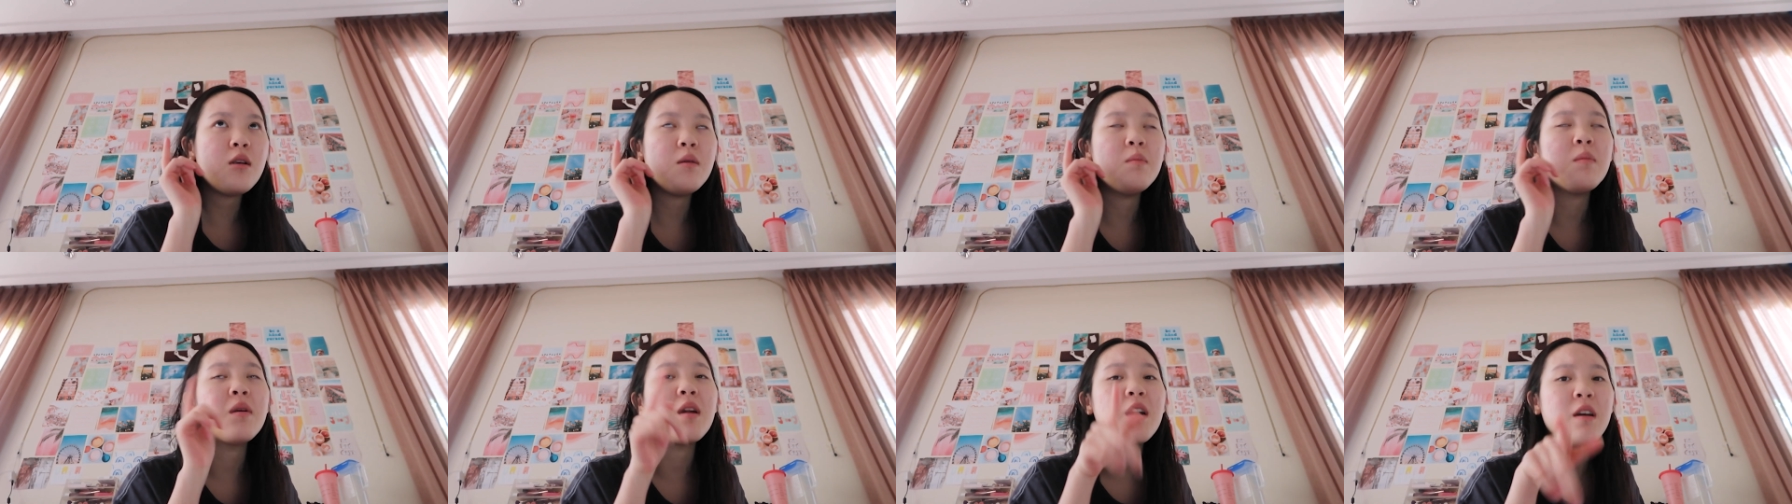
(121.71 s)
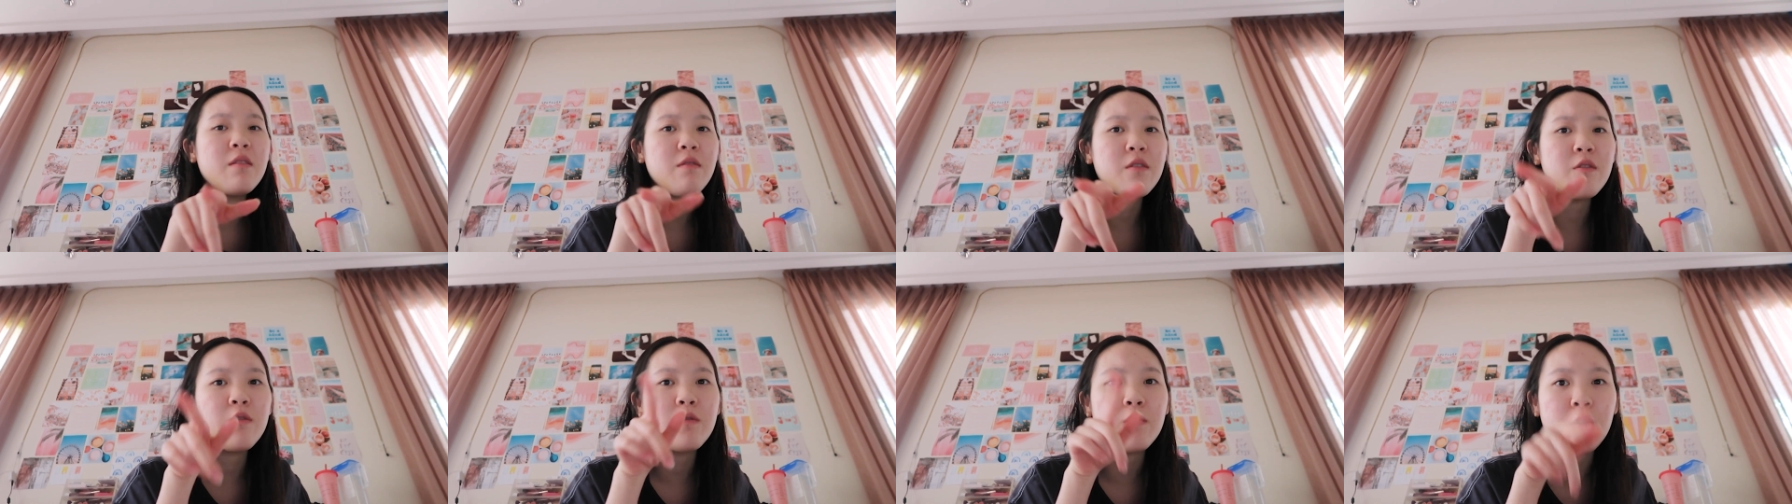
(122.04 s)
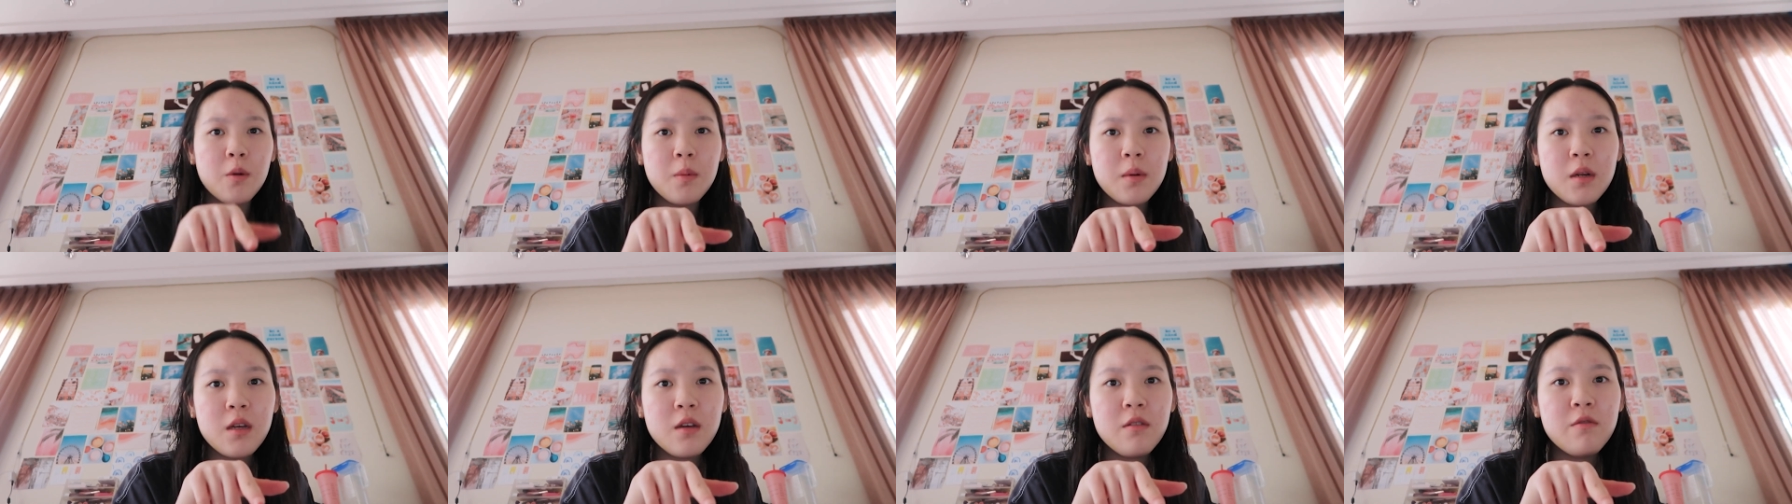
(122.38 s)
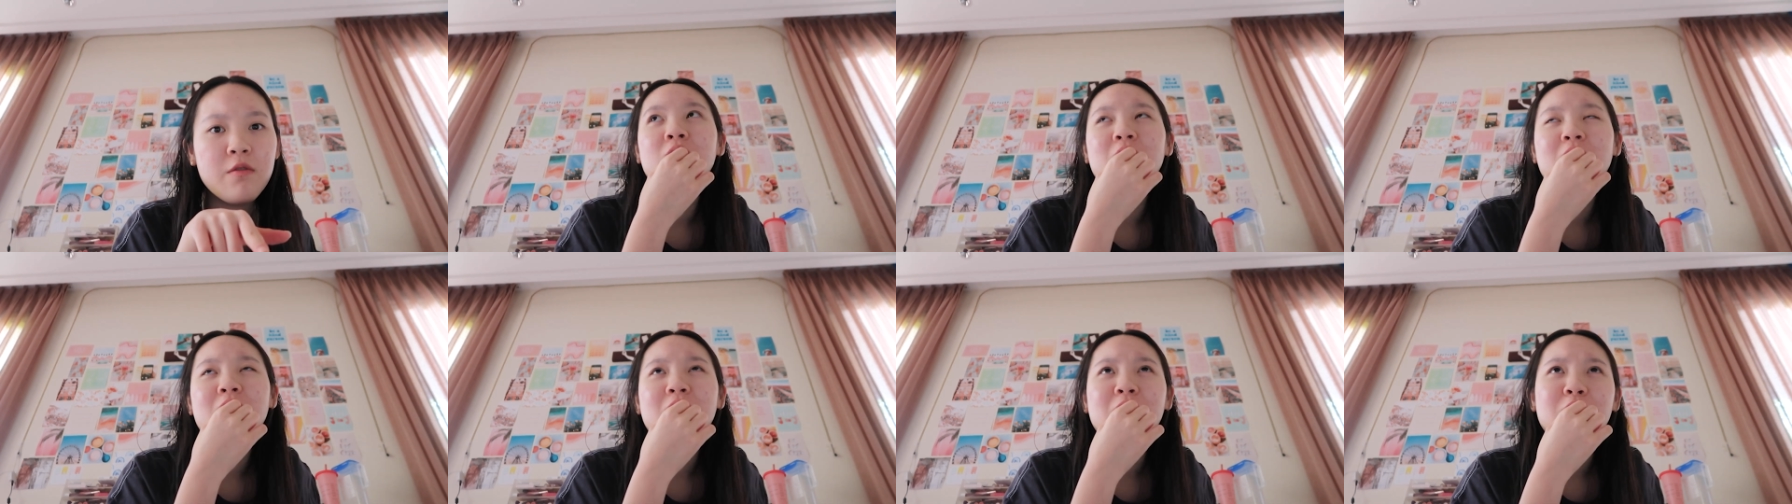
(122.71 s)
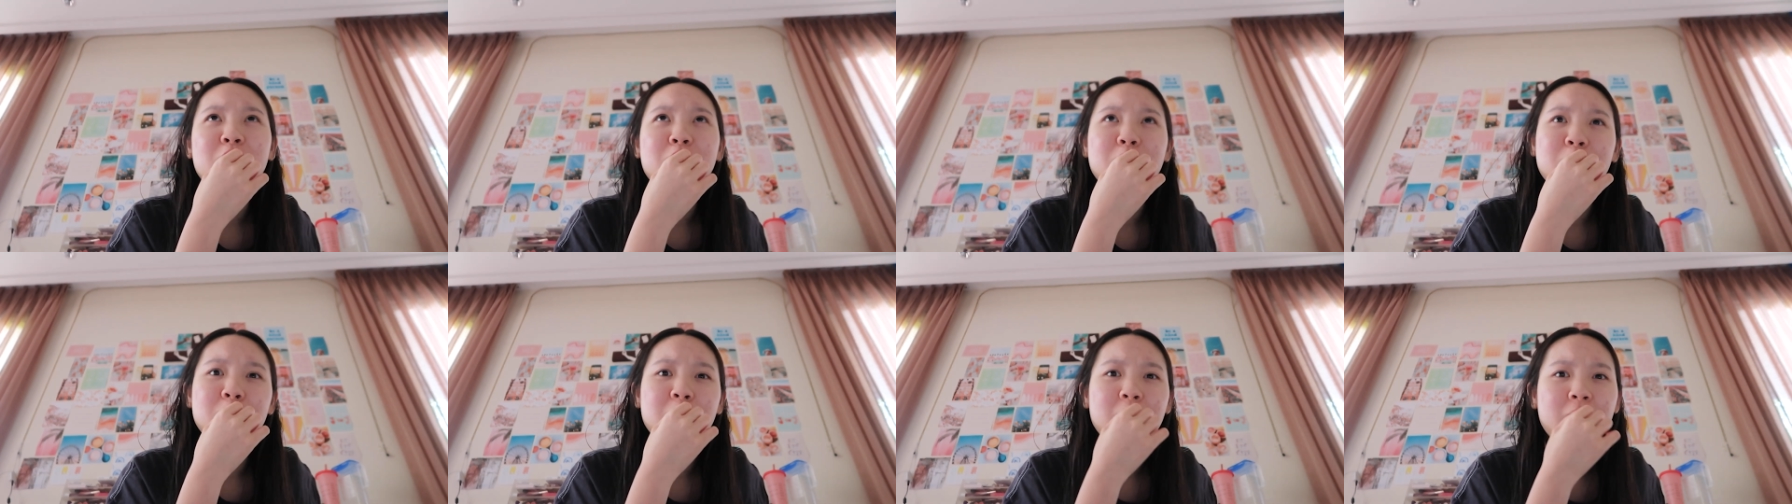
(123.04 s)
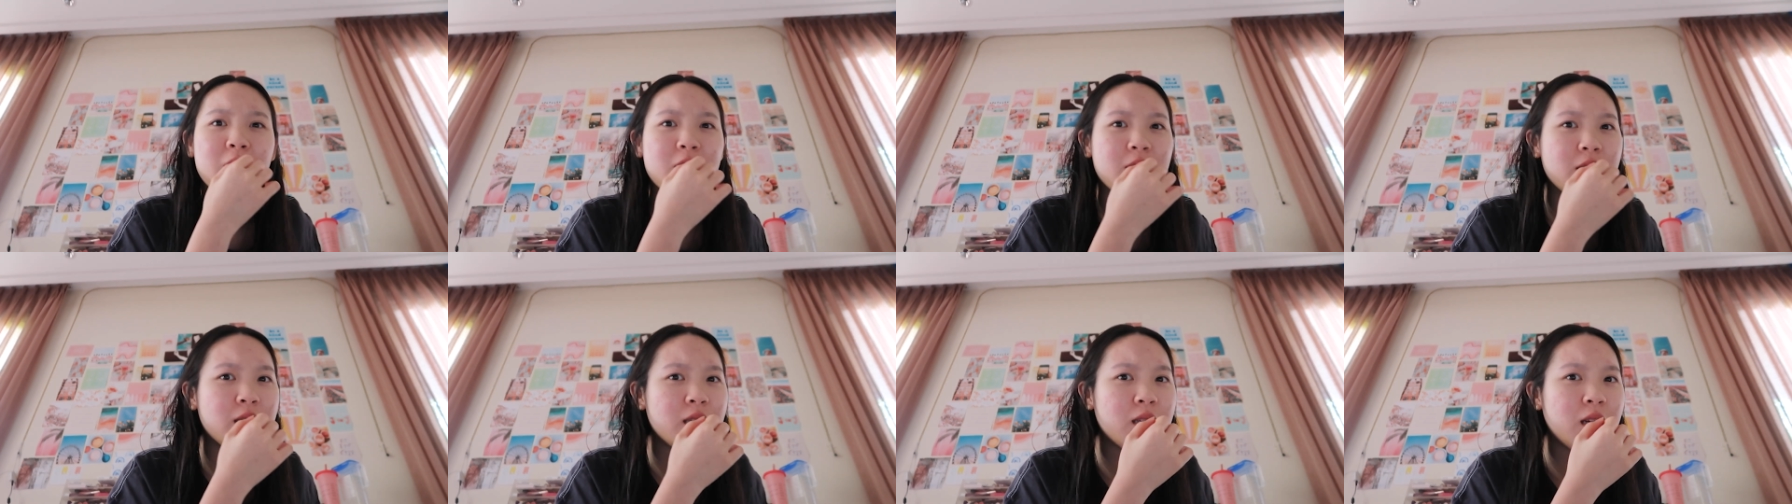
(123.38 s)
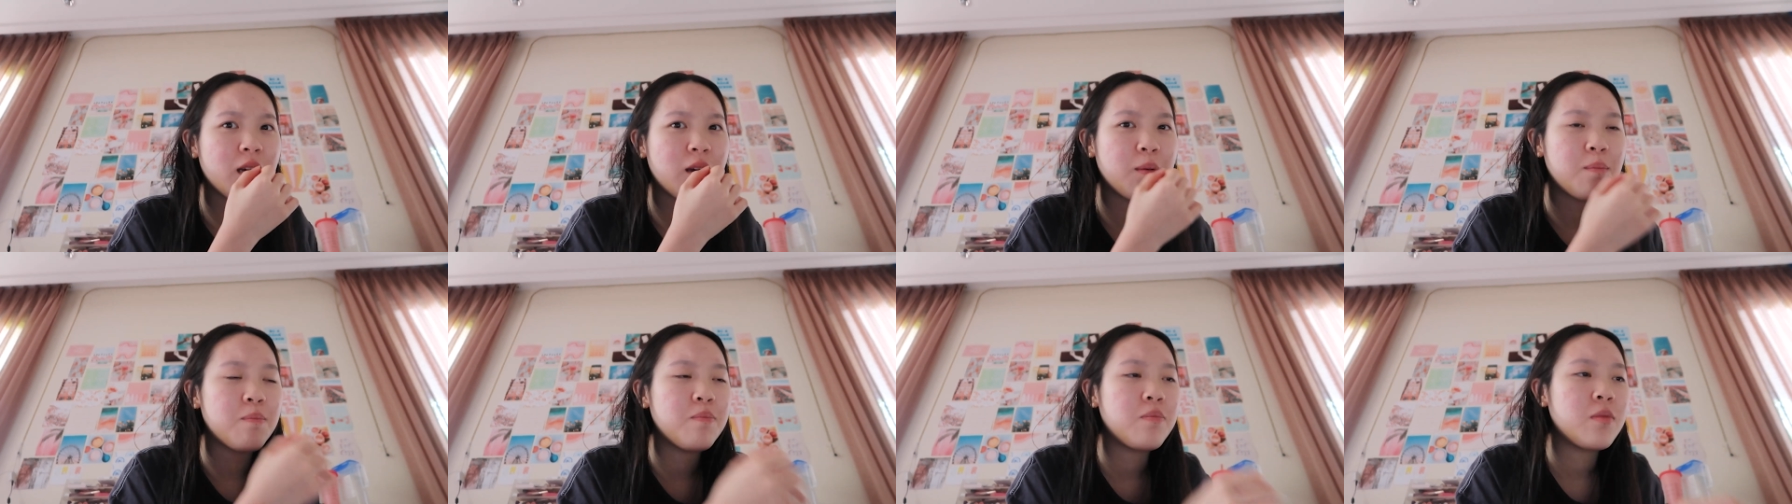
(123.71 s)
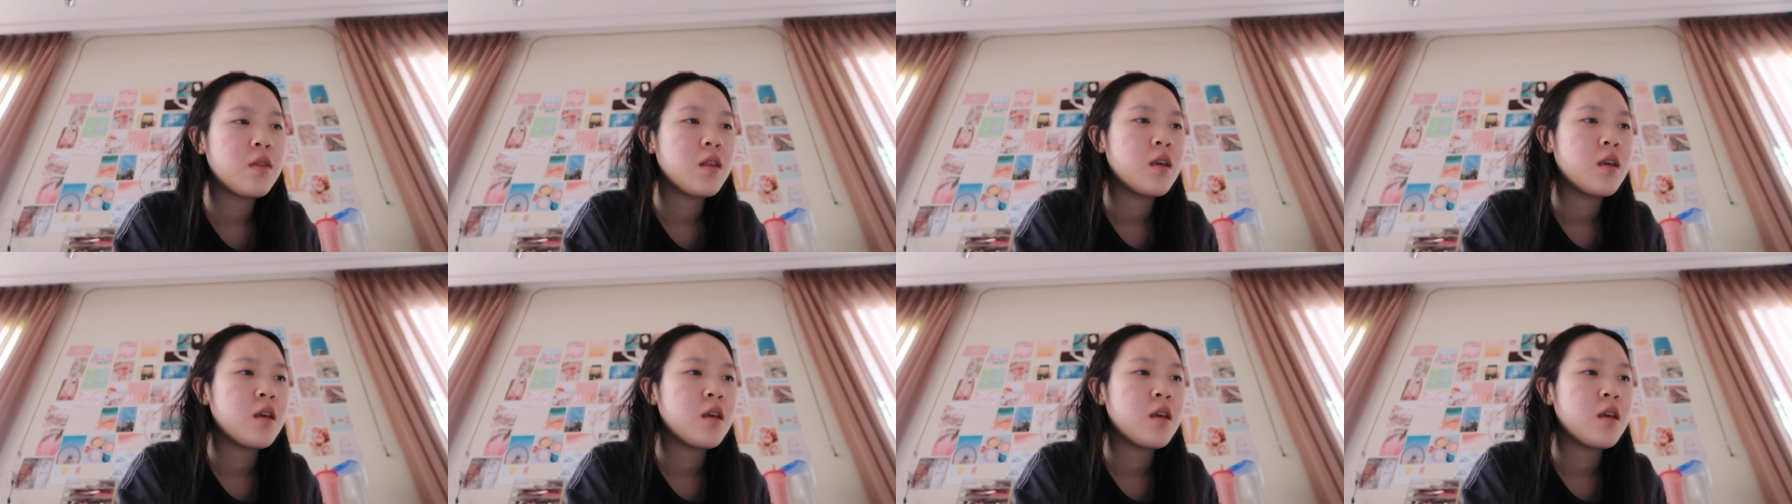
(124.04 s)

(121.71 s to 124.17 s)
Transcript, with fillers: but I have a formative on Wednesday